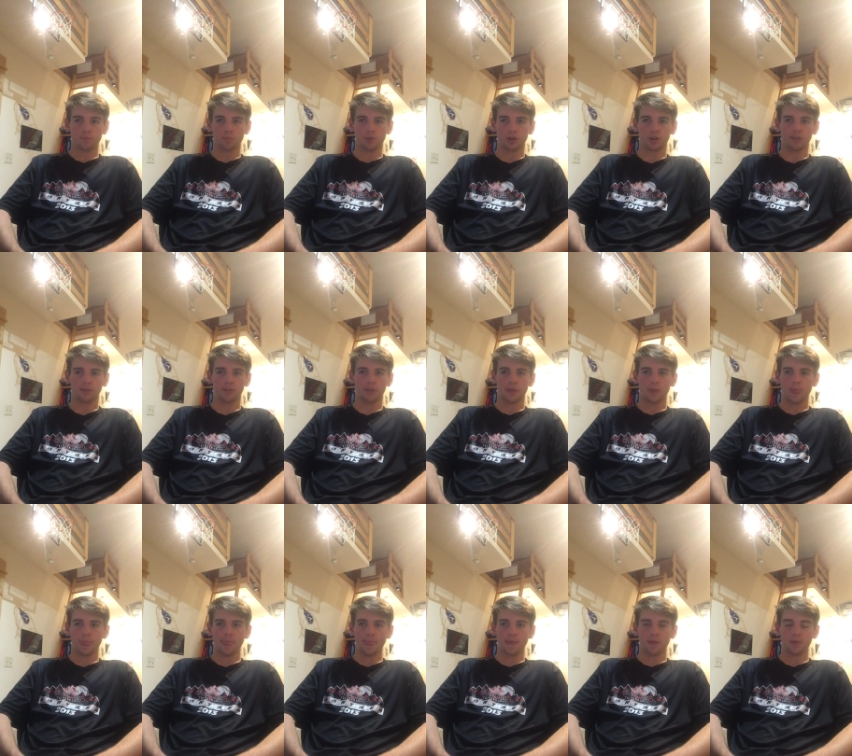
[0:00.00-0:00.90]
But
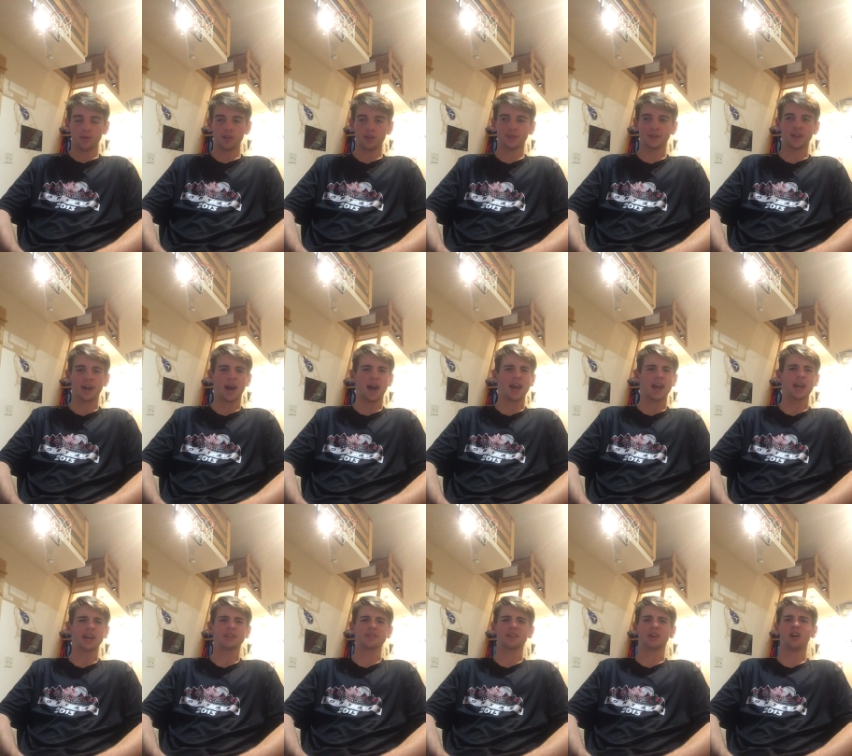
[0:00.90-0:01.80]
this guy
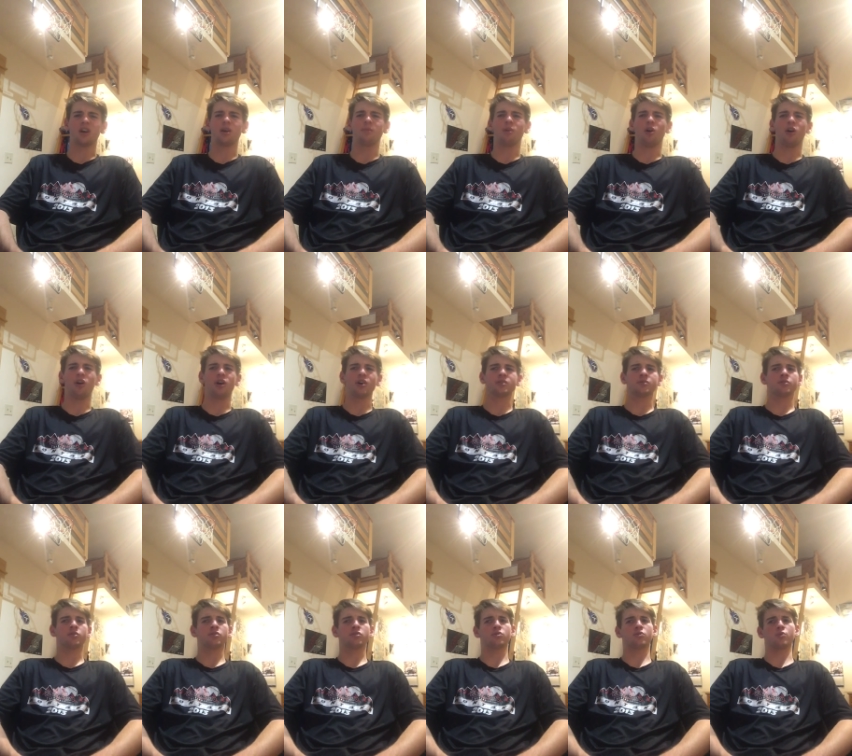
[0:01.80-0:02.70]
has come on
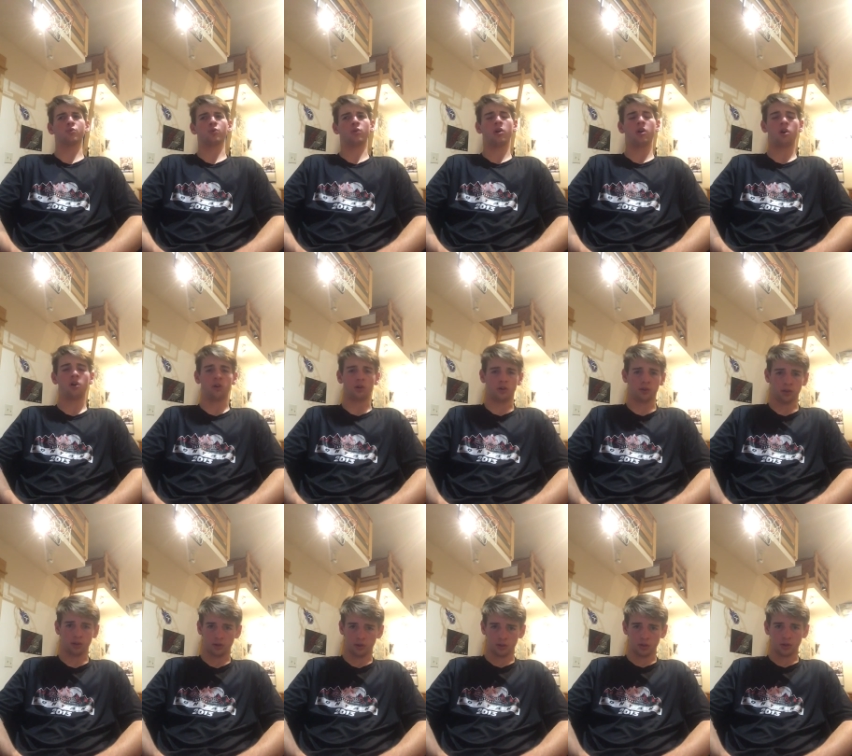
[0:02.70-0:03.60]
strong.
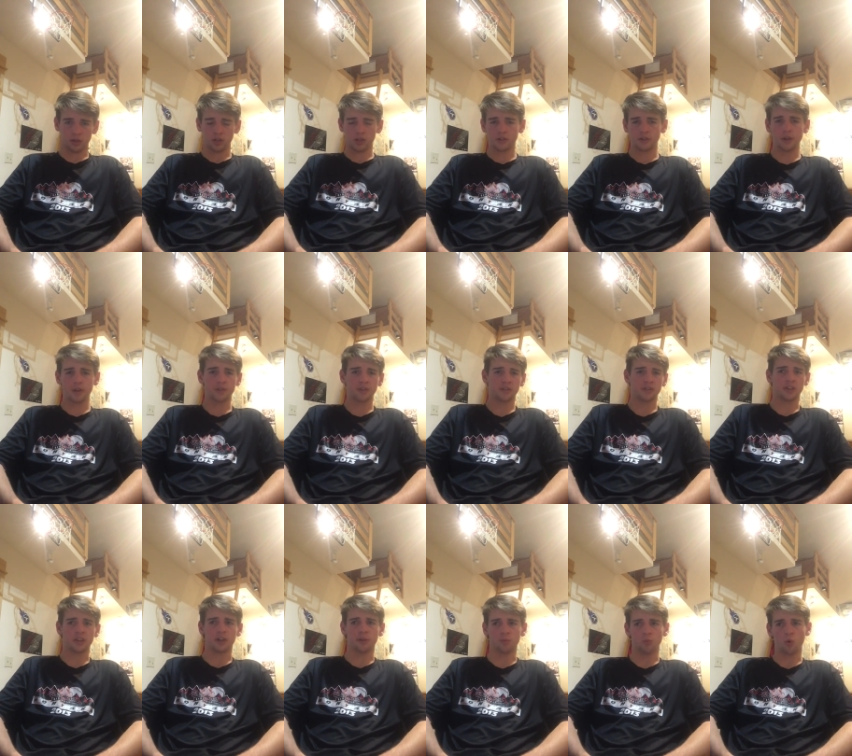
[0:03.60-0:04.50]

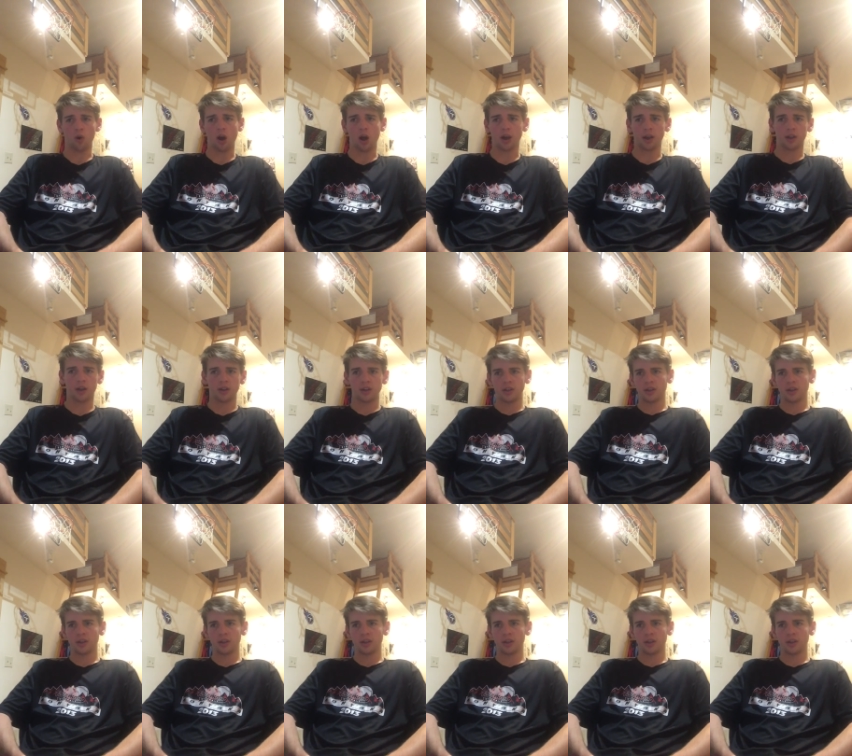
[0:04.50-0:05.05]
Celtics let him walk.